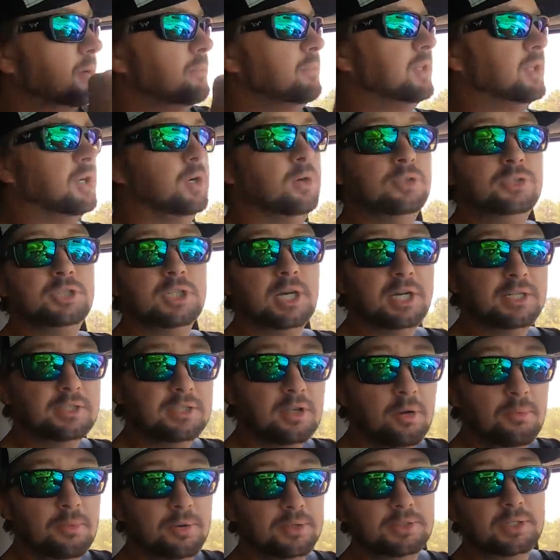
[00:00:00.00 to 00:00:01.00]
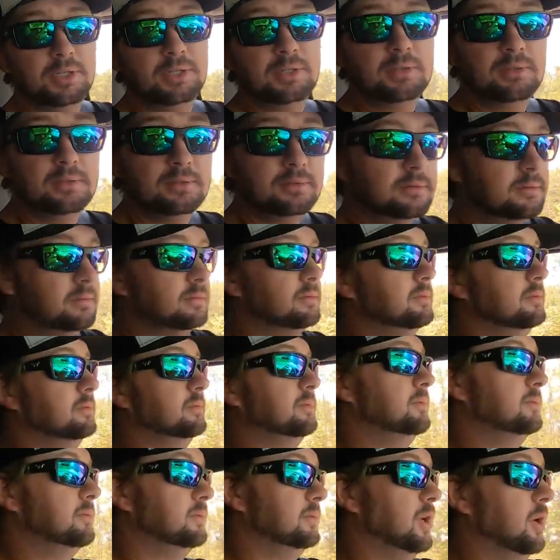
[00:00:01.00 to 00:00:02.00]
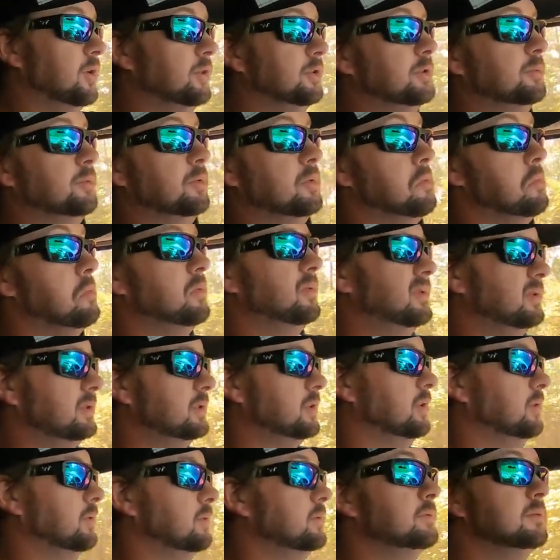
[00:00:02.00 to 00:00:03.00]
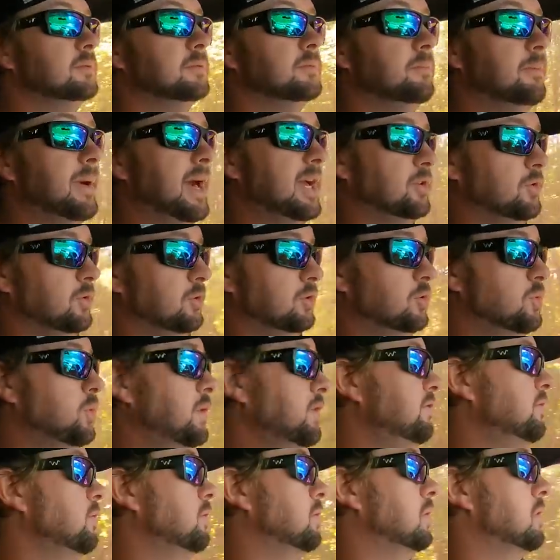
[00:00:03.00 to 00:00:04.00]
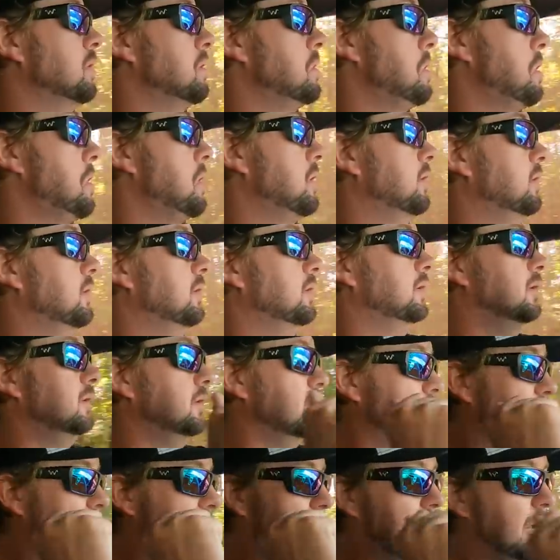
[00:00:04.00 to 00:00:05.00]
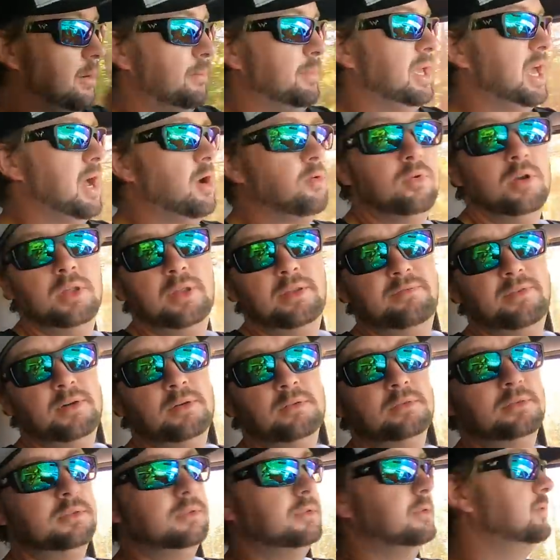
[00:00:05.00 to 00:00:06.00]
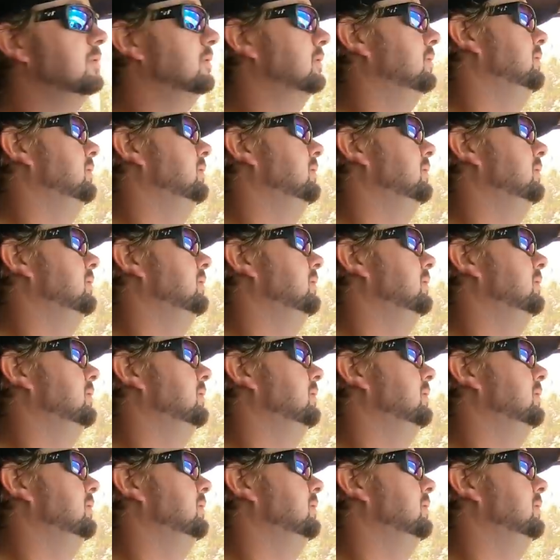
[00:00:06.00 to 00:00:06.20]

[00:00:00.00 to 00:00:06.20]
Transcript: but the hole shot's almost unnoticeable. So back to a 24, and I'll be out running, folks.